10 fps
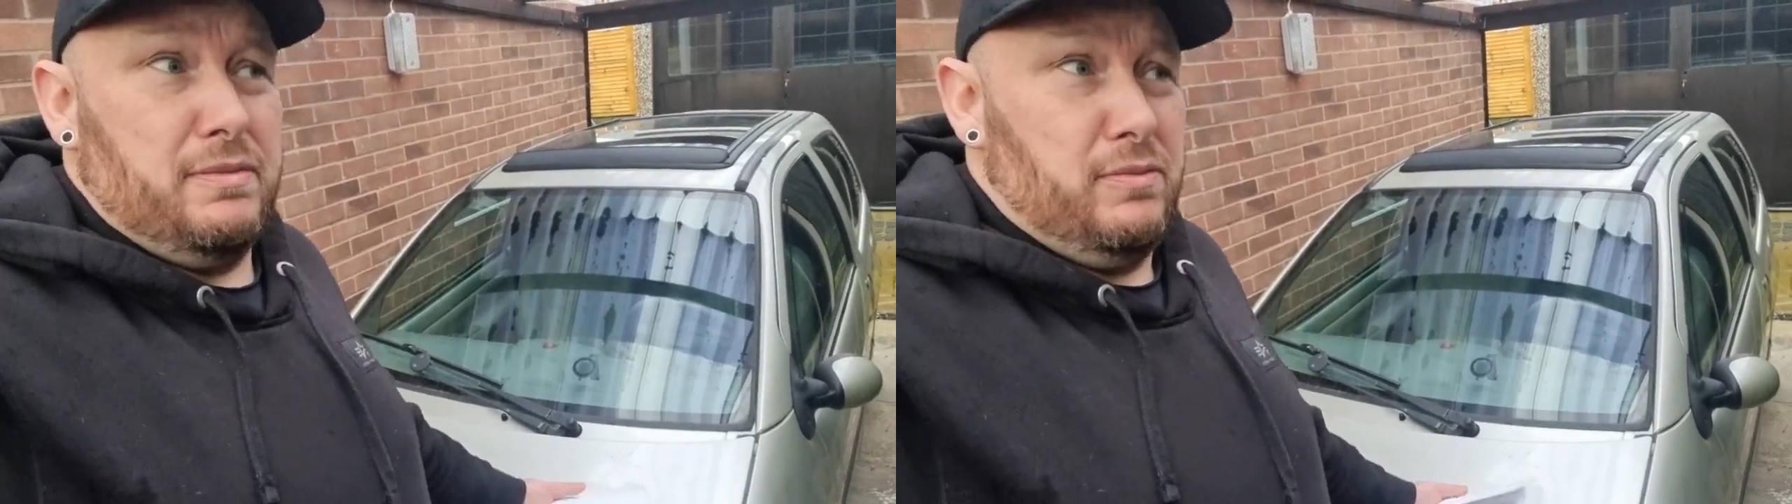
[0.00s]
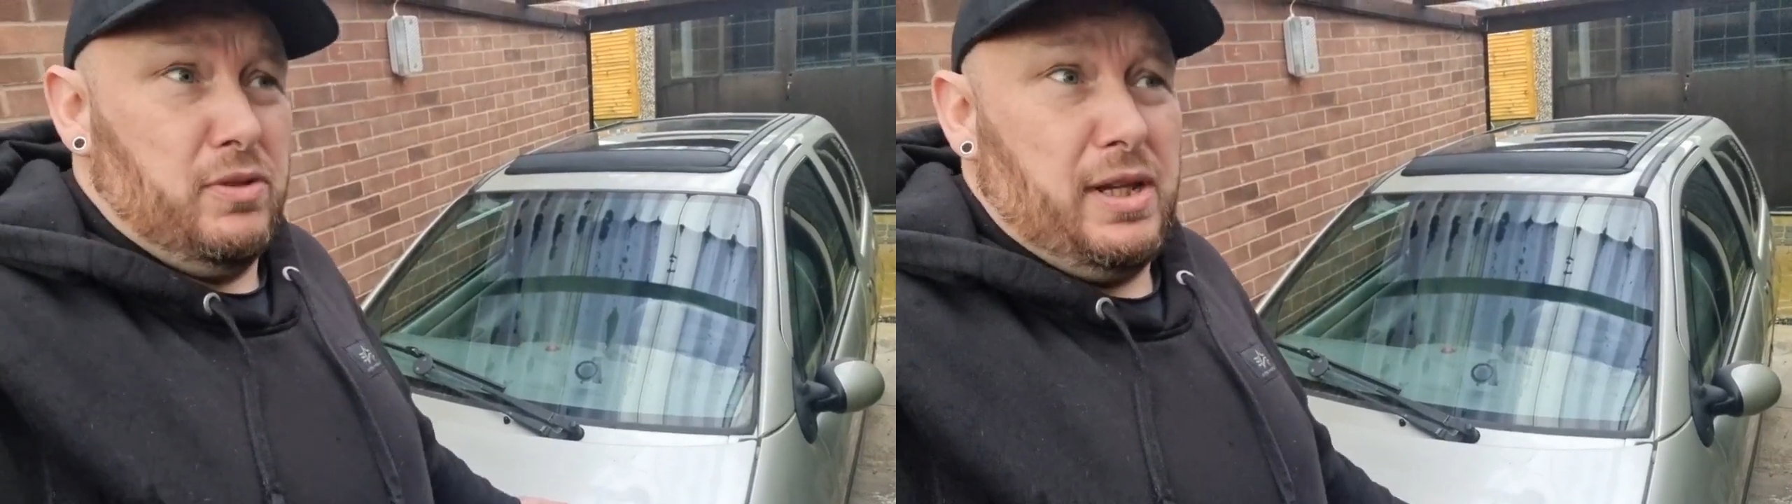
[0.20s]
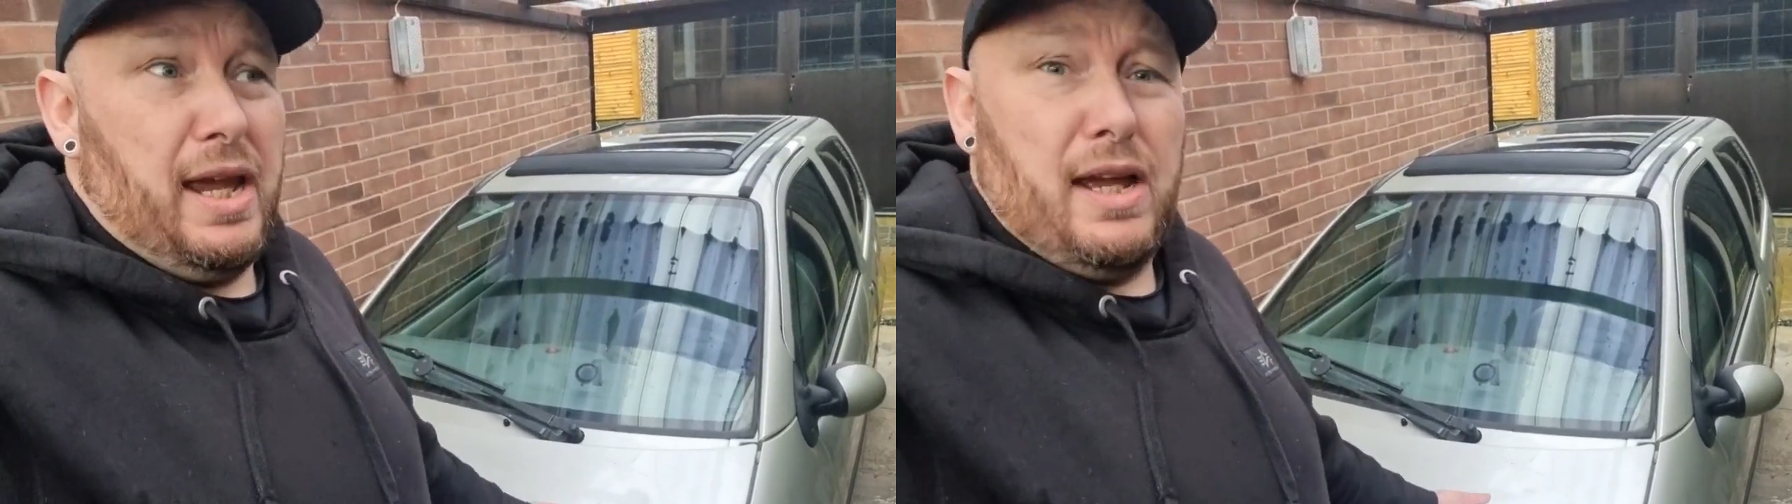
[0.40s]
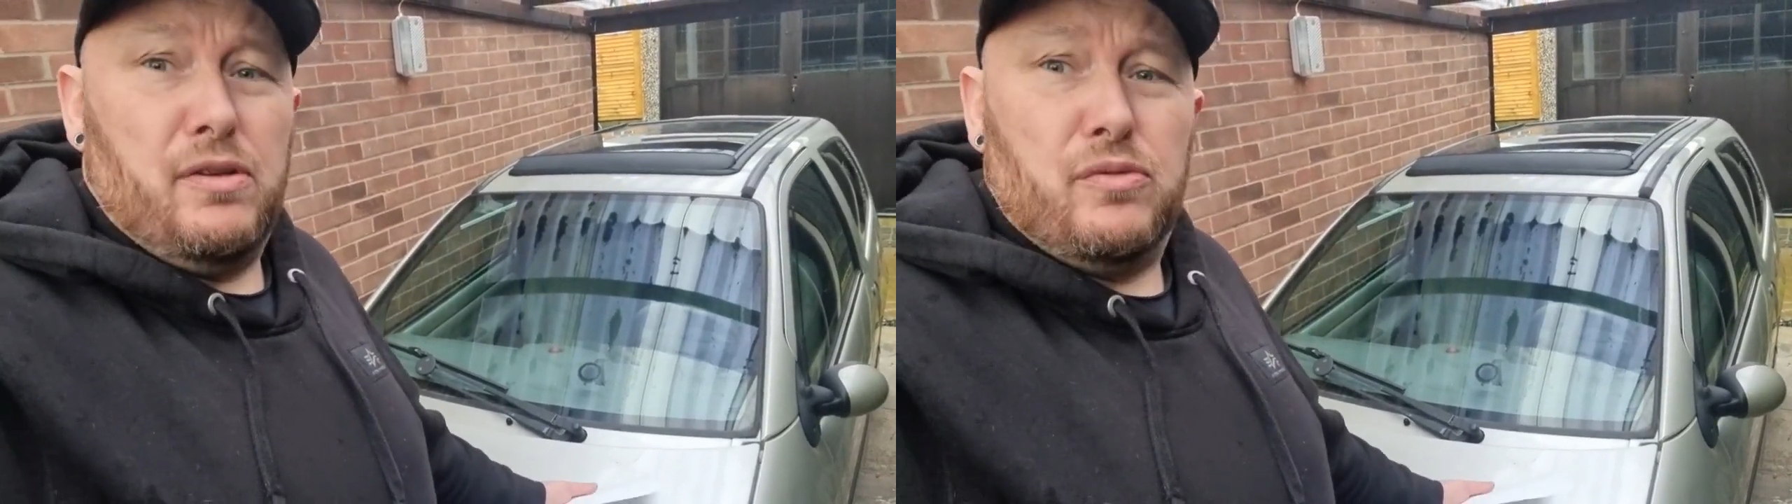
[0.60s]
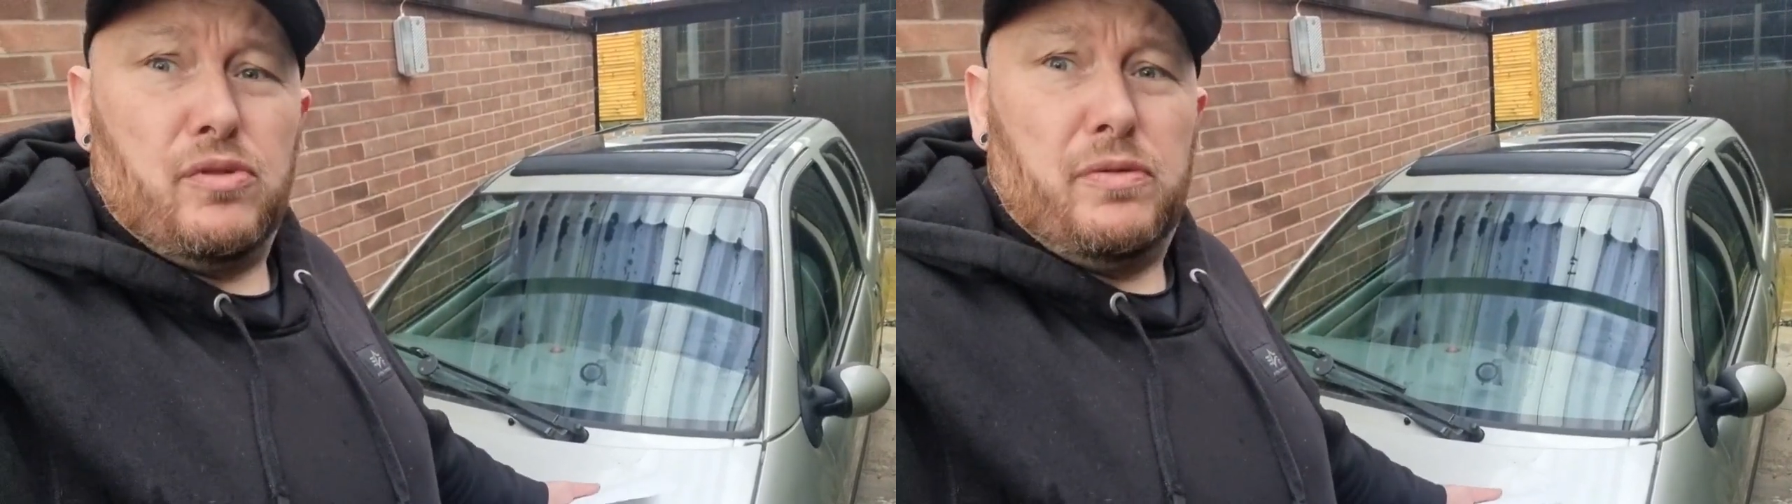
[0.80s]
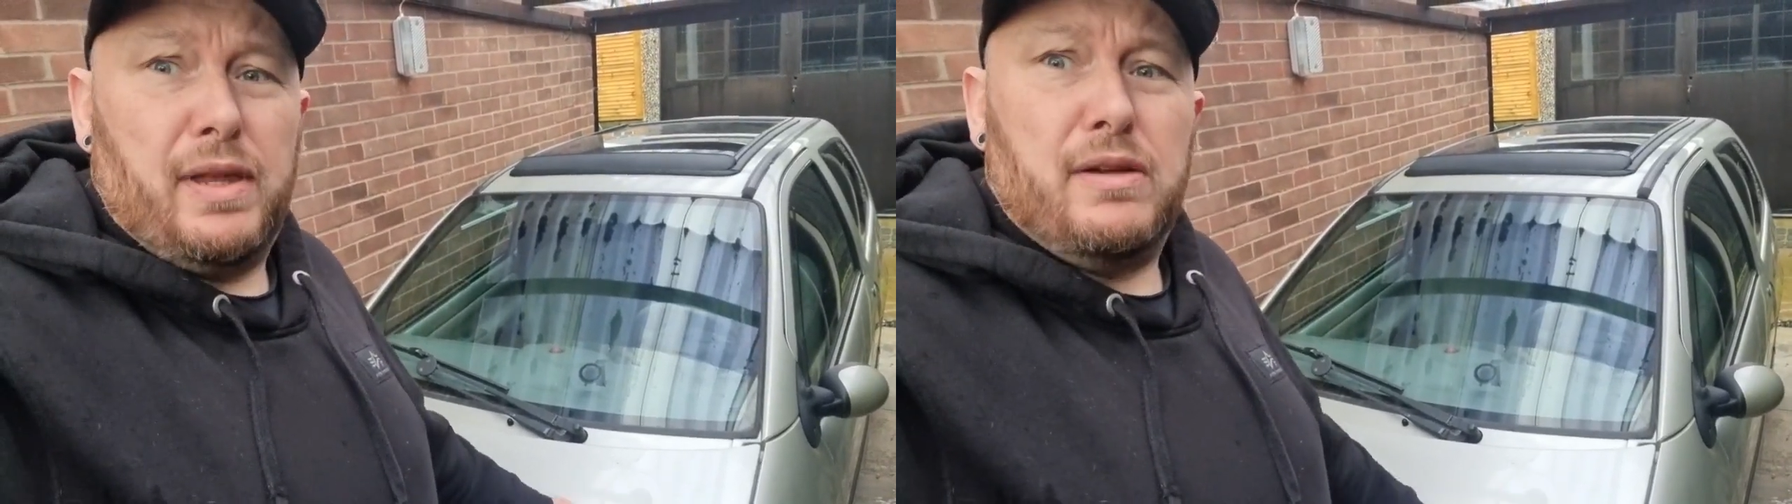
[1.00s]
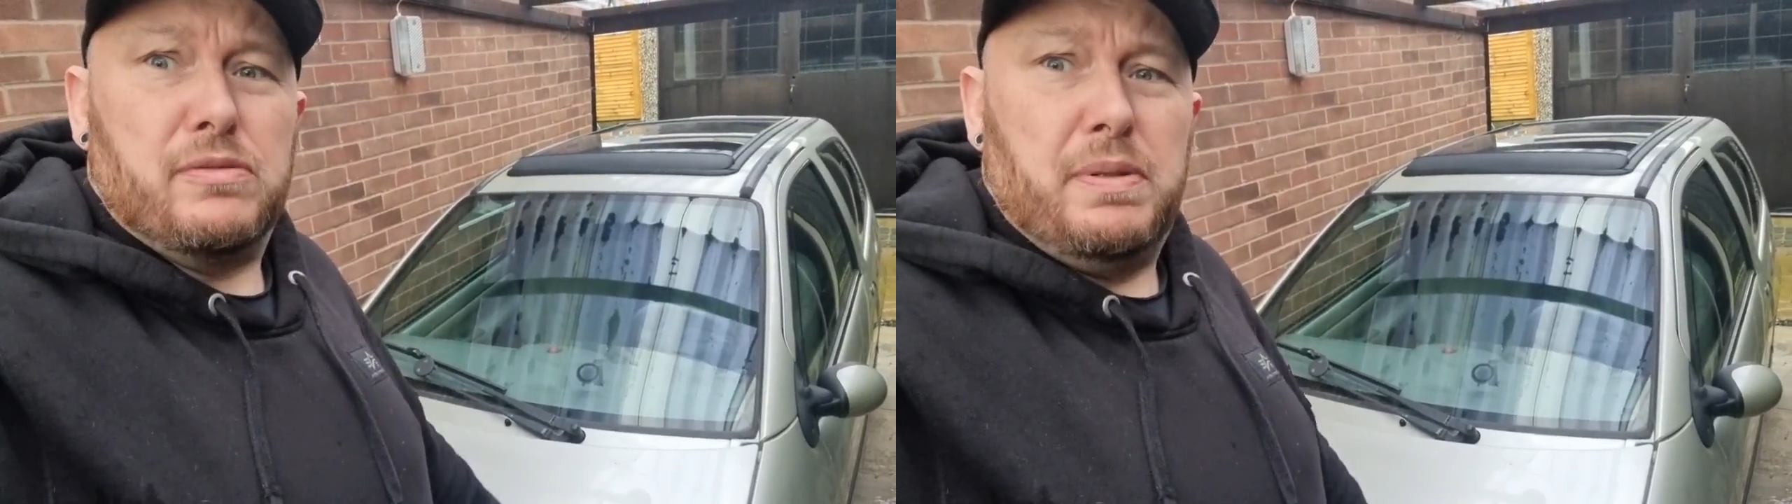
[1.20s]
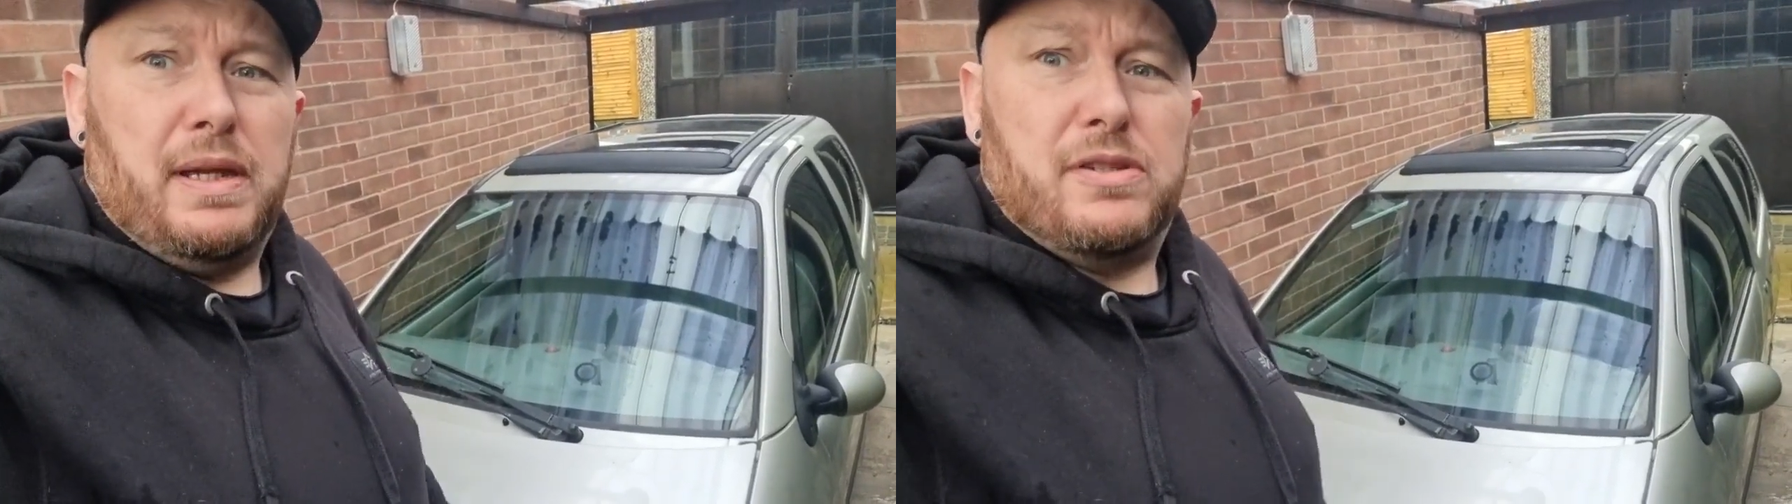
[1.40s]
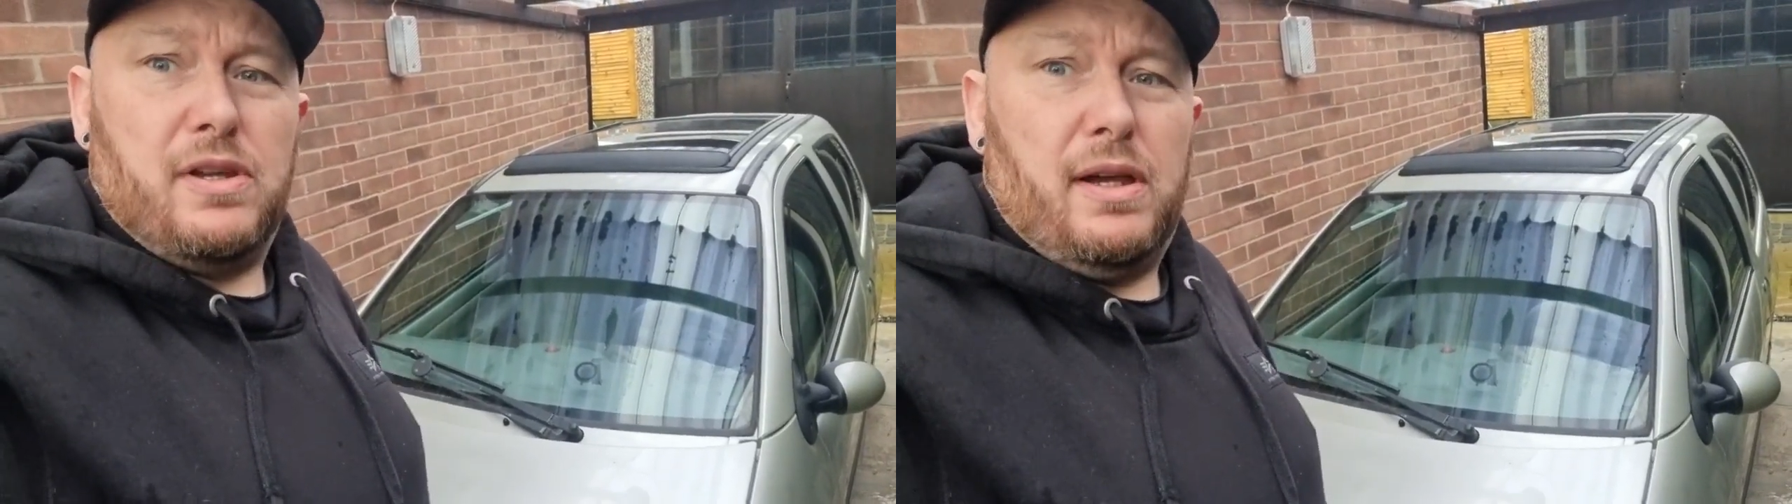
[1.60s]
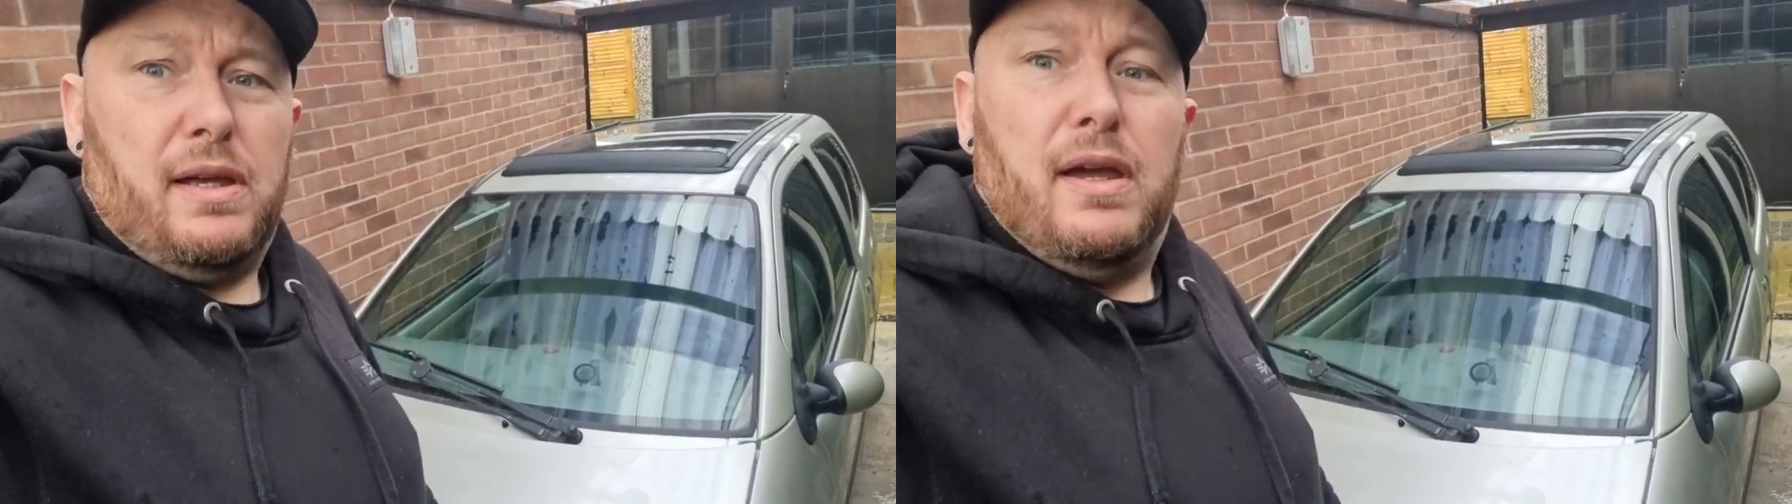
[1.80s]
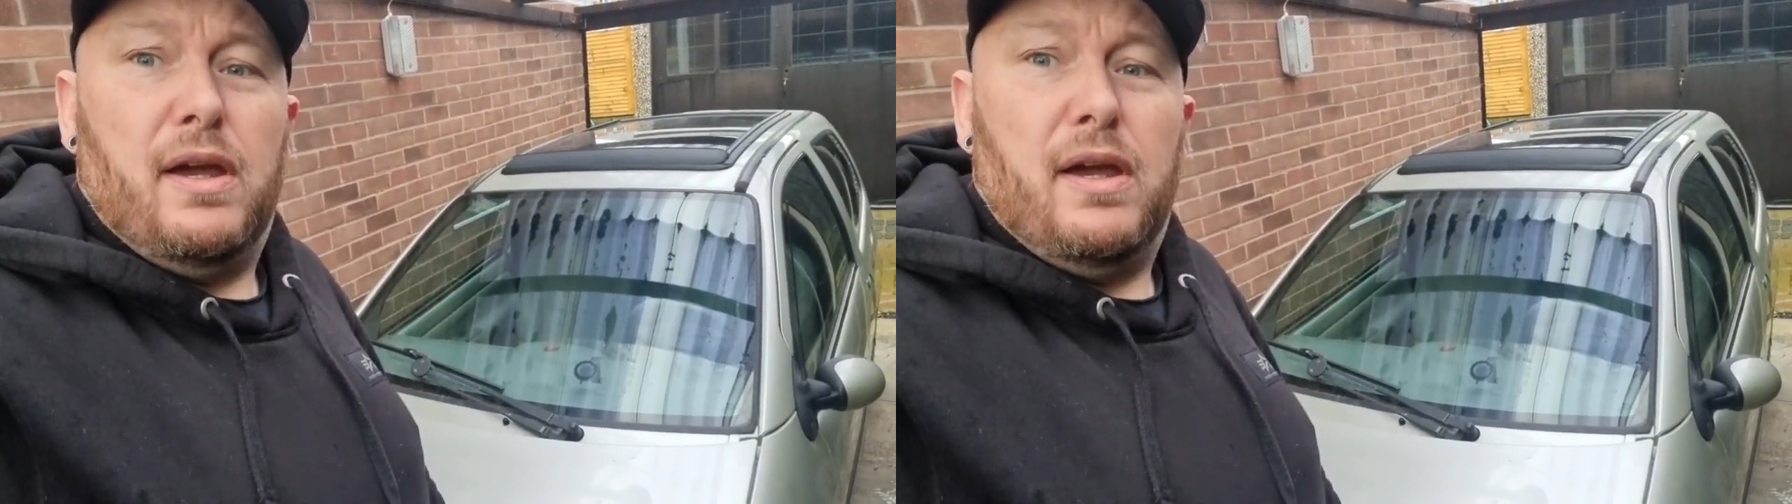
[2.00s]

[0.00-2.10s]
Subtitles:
was it 800,000 psi